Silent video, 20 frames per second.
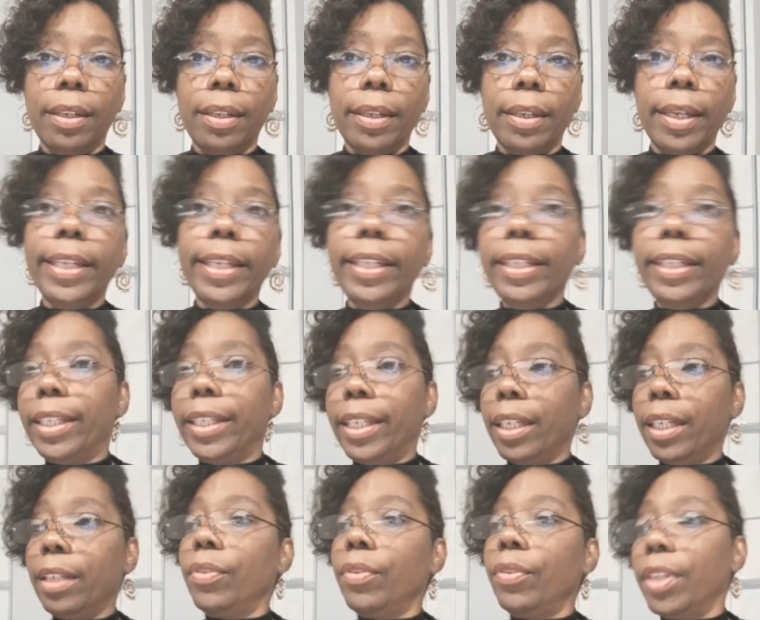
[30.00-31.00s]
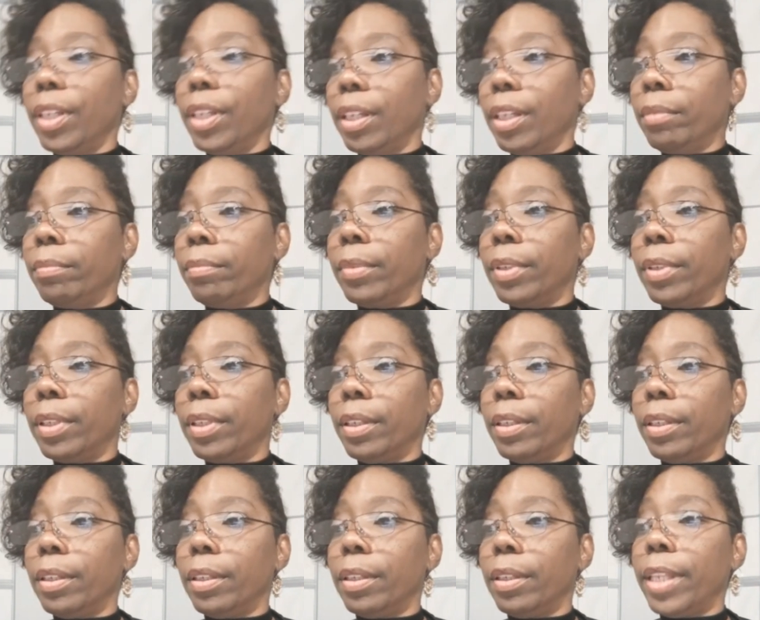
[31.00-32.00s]
And he gives them
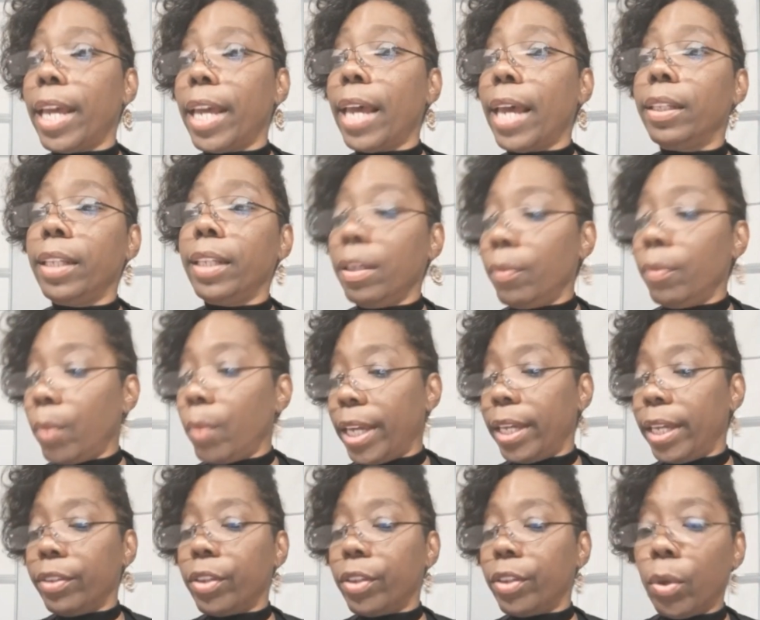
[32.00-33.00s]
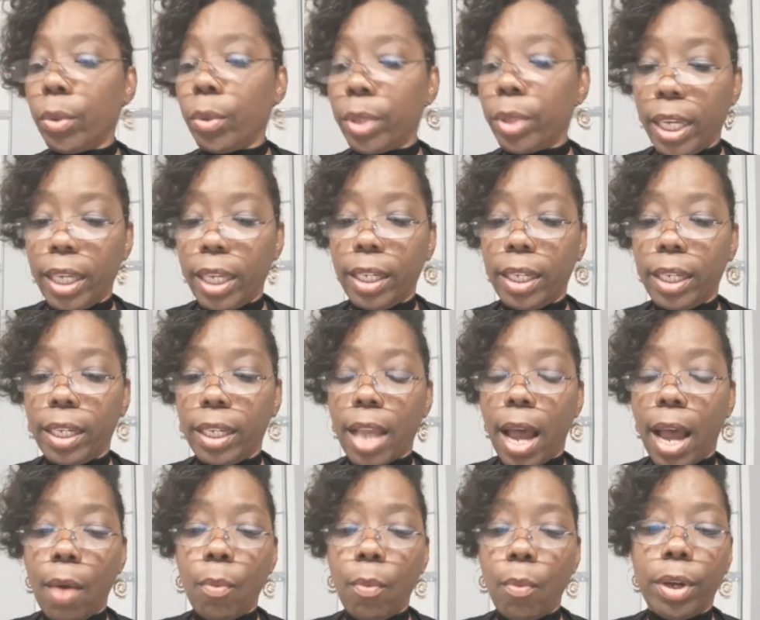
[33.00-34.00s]
that leeway. His whole thing is,
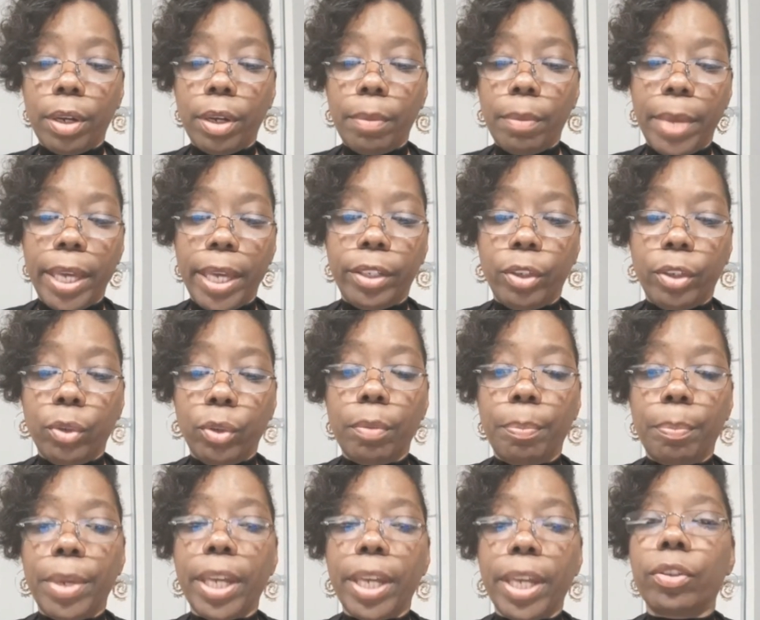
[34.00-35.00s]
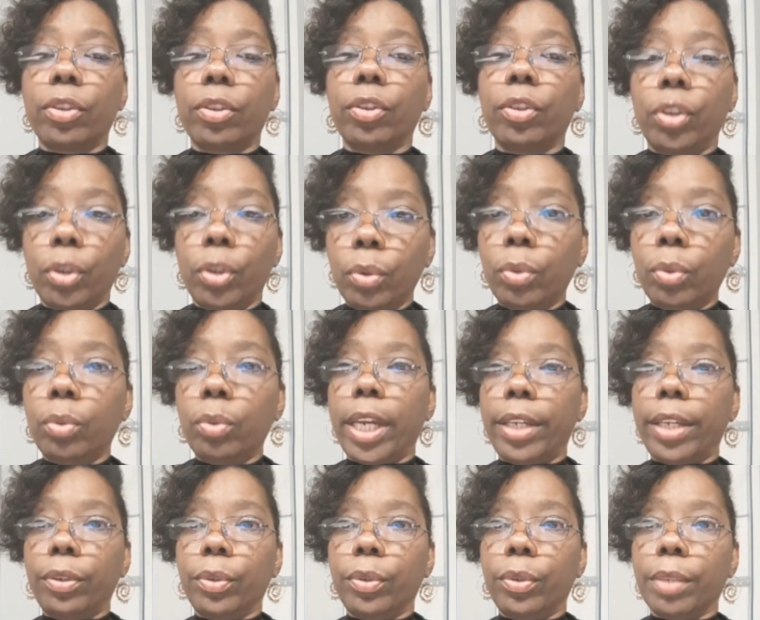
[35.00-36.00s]
I want to make you the best you
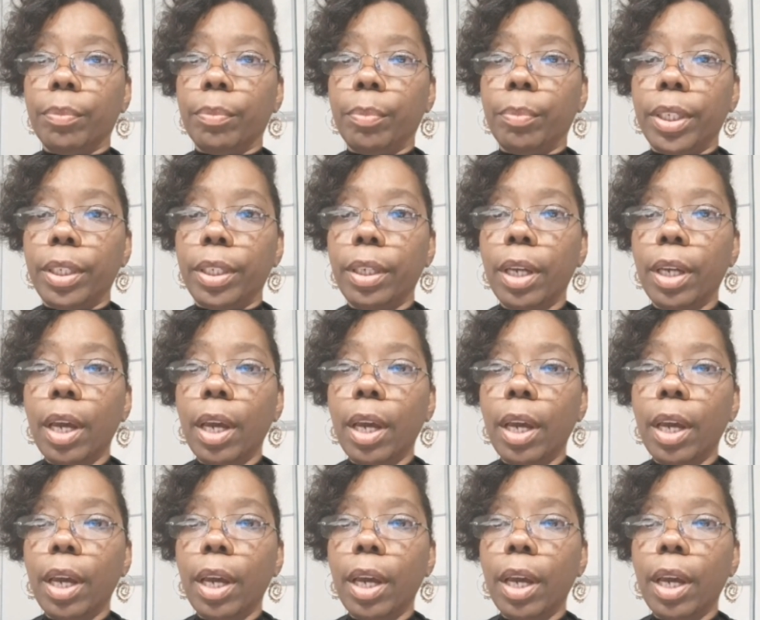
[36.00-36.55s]
that you can be.